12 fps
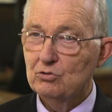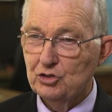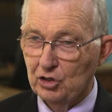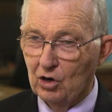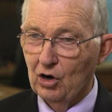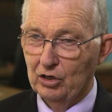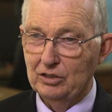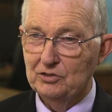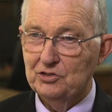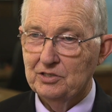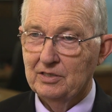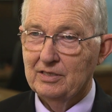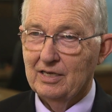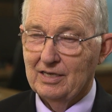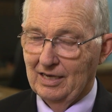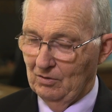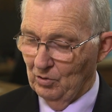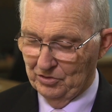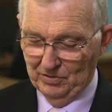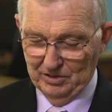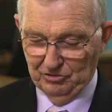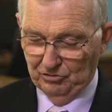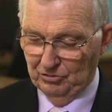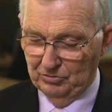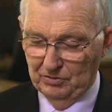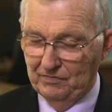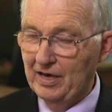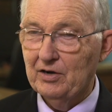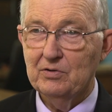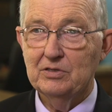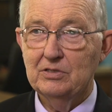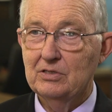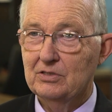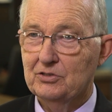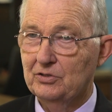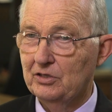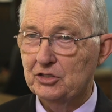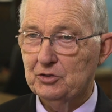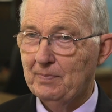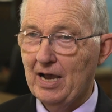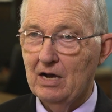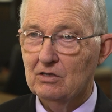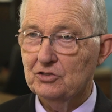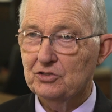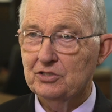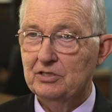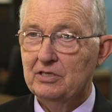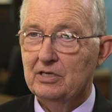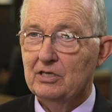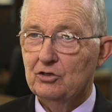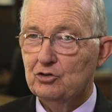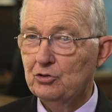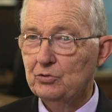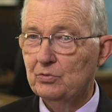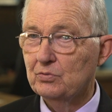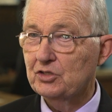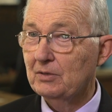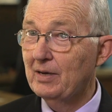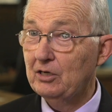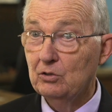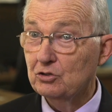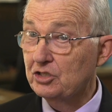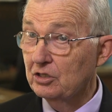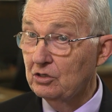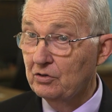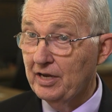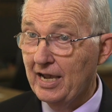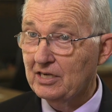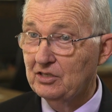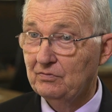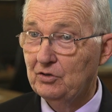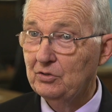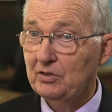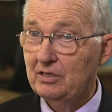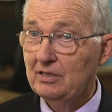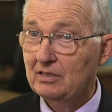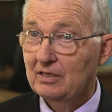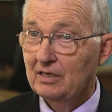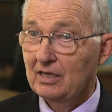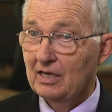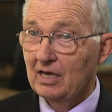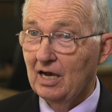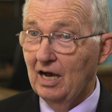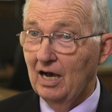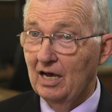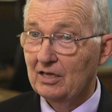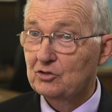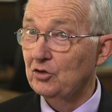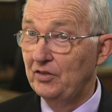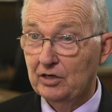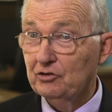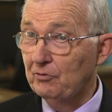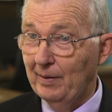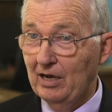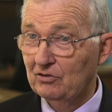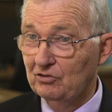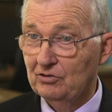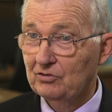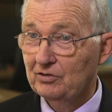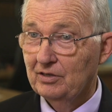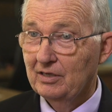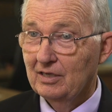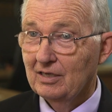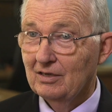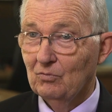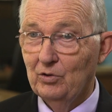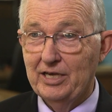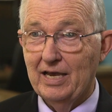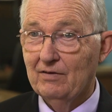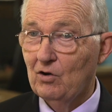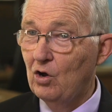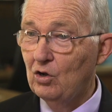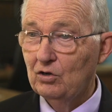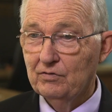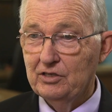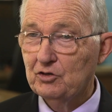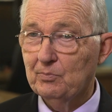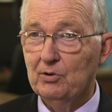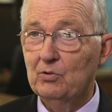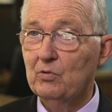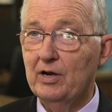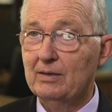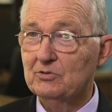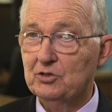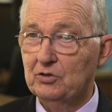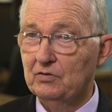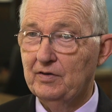charge, whether it's to the veteran, to their spouse, to somebody who's still on active duty, to their spouses. We have all these programs that are